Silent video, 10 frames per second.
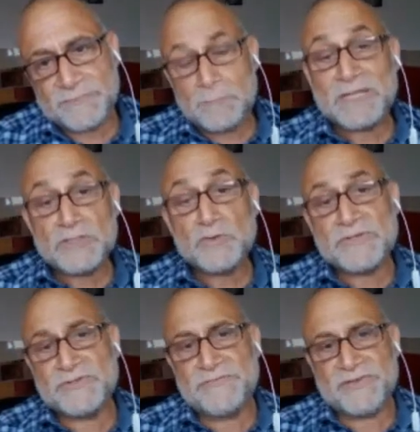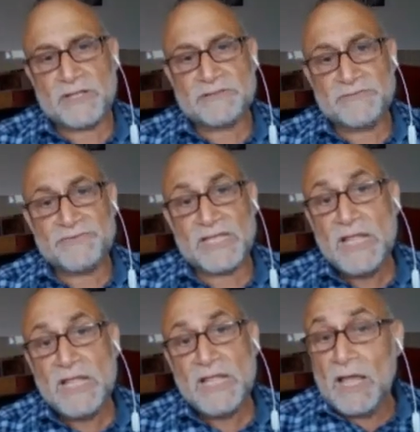But it was difficult, definitely.
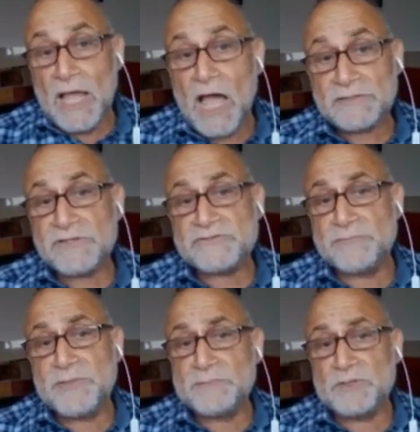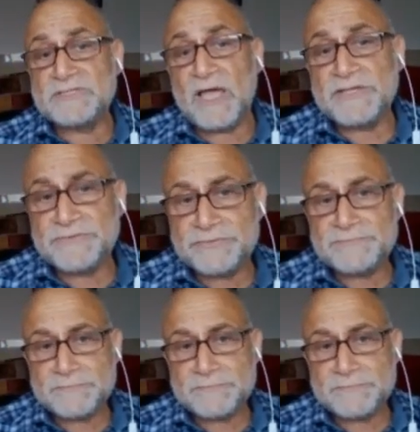Hundreds of people died.